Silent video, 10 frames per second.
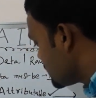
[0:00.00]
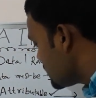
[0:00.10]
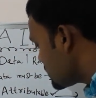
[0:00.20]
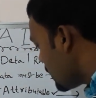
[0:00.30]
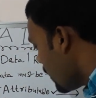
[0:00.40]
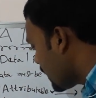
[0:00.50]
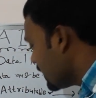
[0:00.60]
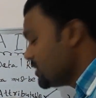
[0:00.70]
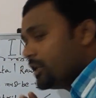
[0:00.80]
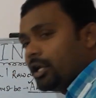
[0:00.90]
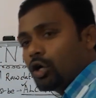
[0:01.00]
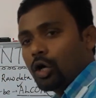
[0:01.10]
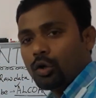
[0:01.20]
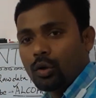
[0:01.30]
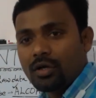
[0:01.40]
system or engineering
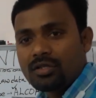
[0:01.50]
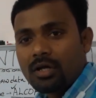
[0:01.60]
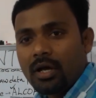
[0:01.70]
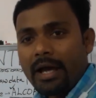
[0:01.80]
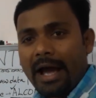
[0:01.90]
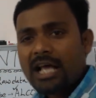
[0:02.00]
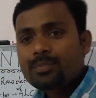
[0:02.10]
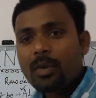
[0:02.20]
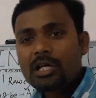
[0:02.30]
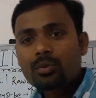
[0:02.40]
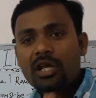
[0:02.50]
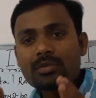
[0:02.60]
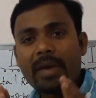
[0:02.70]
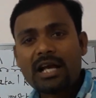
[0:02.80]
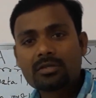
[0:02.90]
controls. As possible
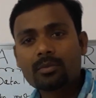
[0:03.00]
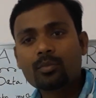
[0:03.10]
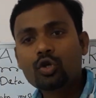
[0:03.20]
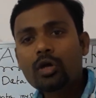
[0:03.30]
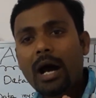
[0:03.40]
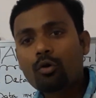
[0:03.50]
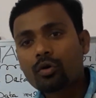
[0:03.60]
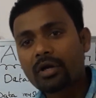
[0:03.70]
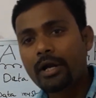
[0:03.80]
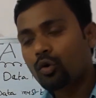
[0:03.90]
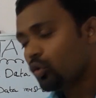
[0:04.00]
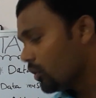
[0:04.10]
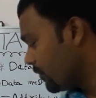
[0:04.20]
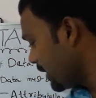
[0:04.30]
as maximum, you have to try to go for